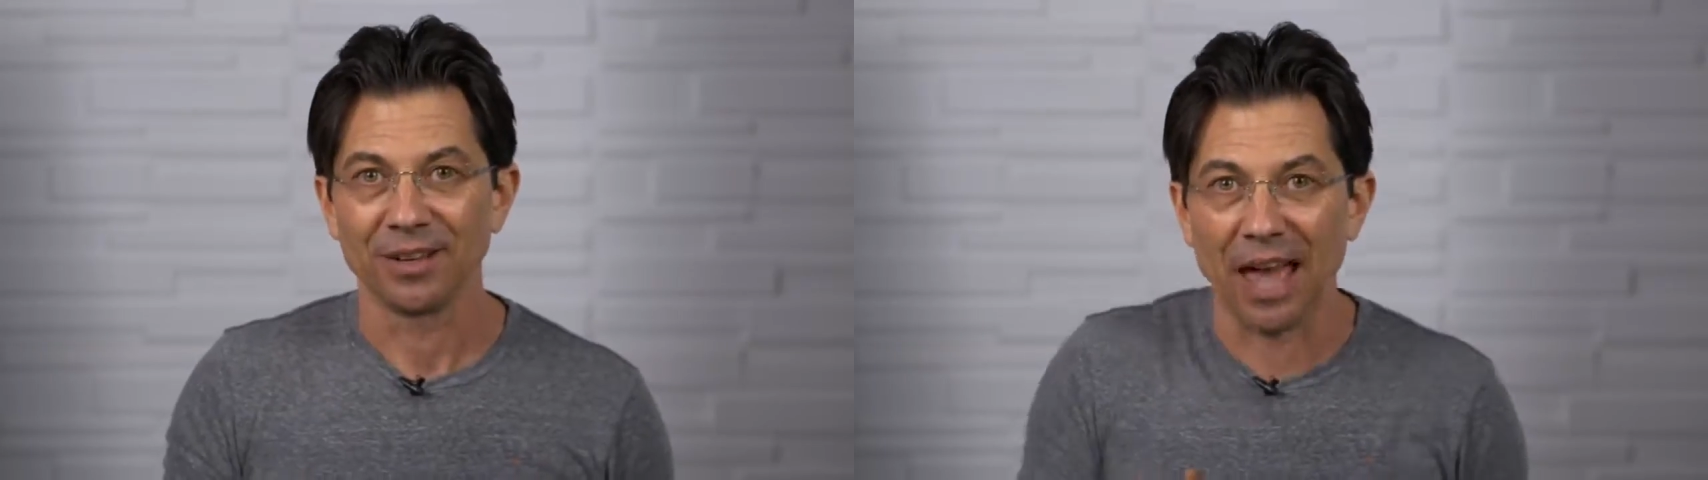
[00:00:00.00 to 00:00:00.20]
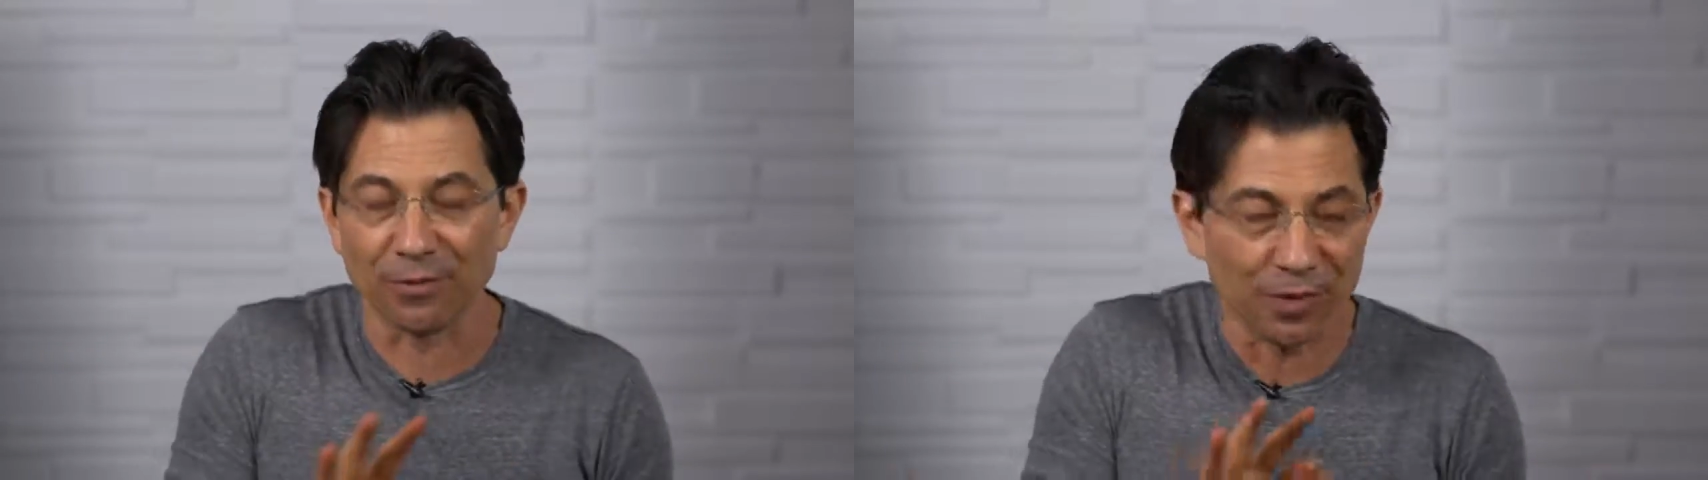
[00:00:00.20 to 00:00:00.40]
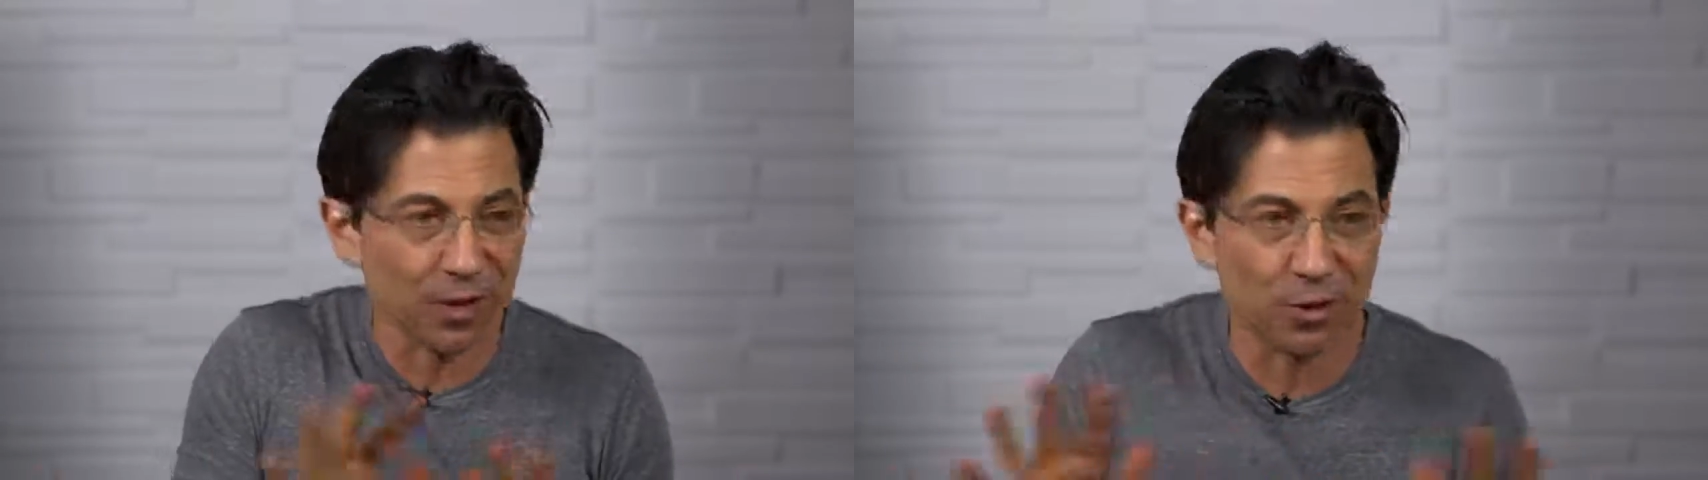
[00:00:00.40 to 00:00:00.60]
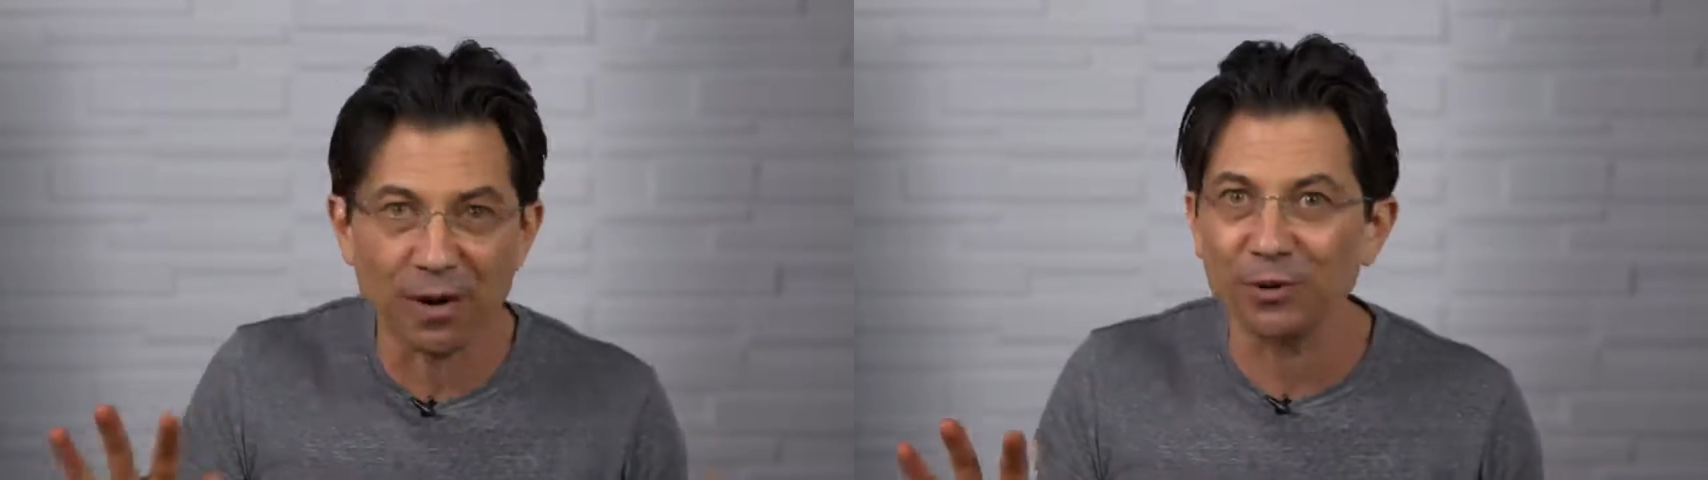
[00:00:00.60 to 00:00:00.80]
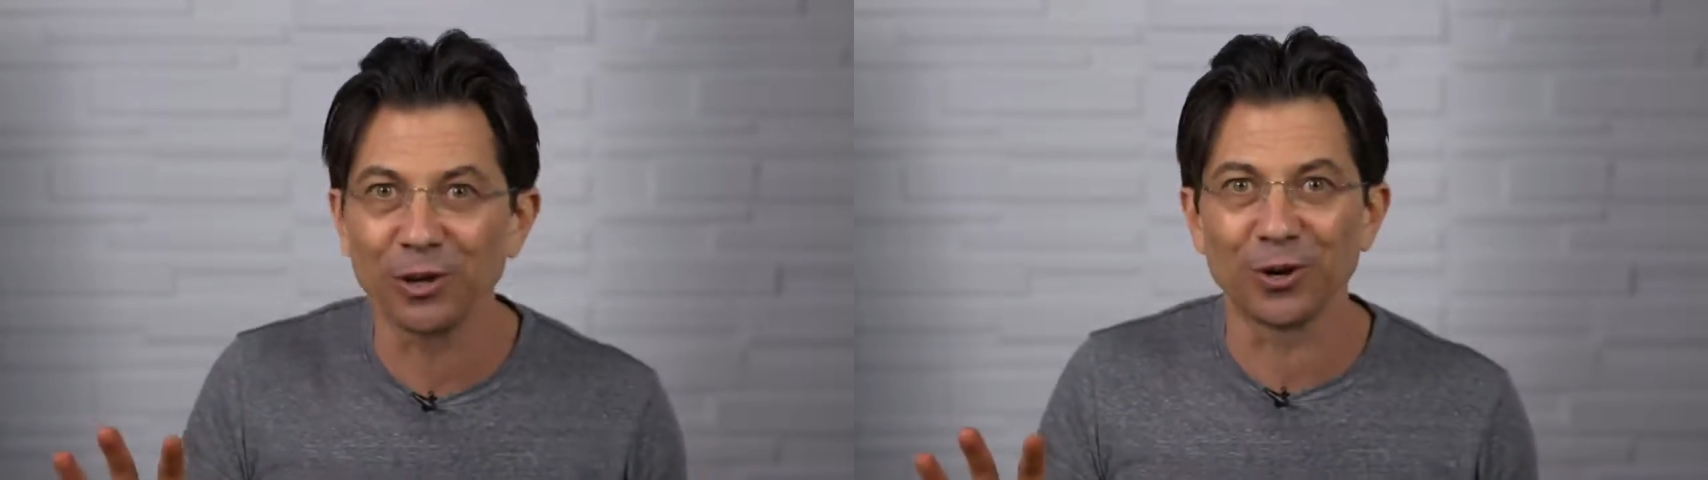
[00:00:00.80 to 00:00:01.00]
Everything you've
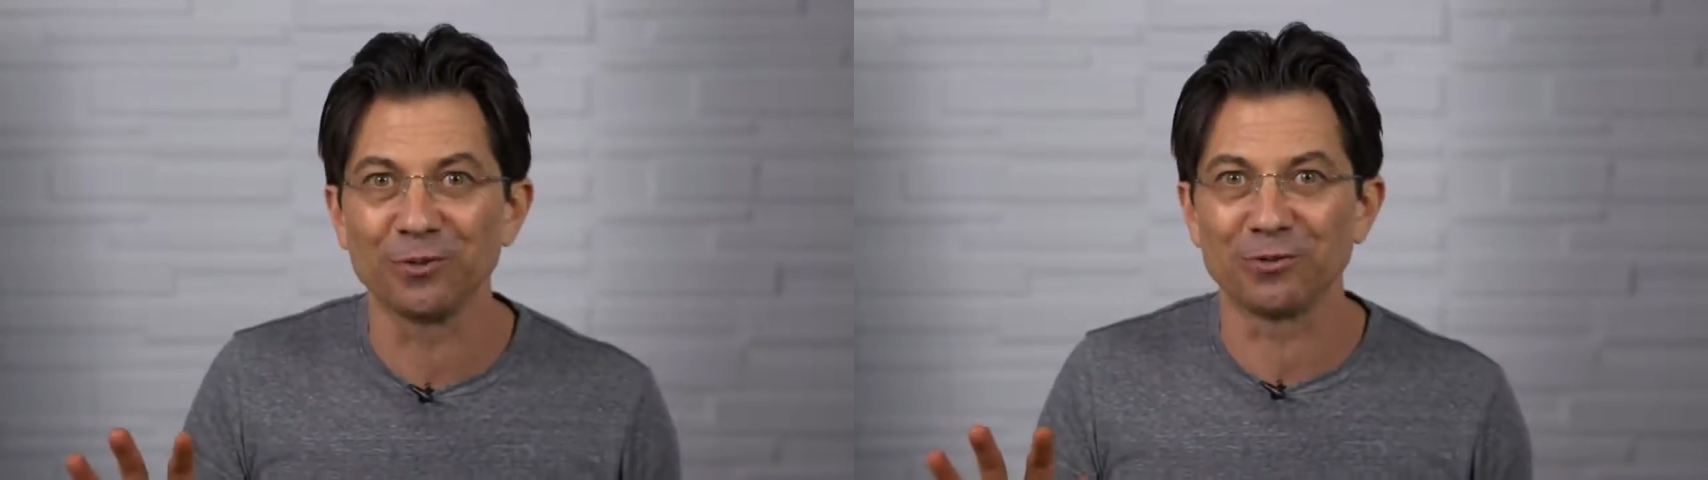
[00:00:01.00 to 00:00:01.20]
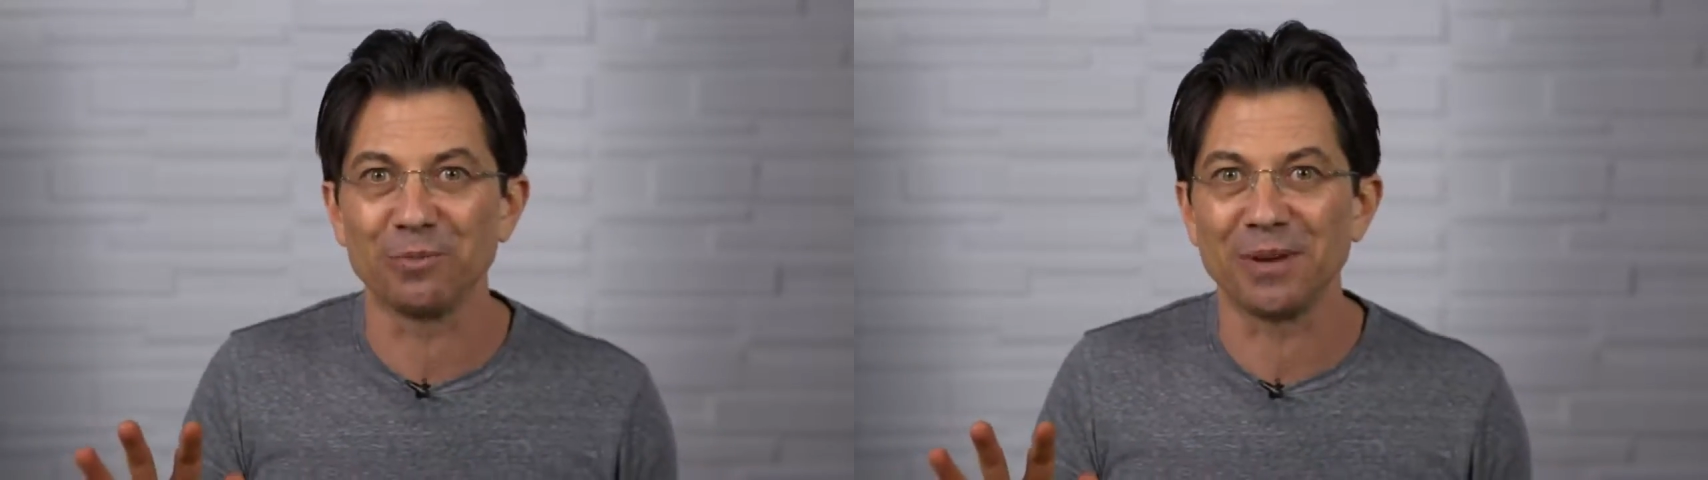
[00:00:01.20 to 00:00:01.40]
ever learned from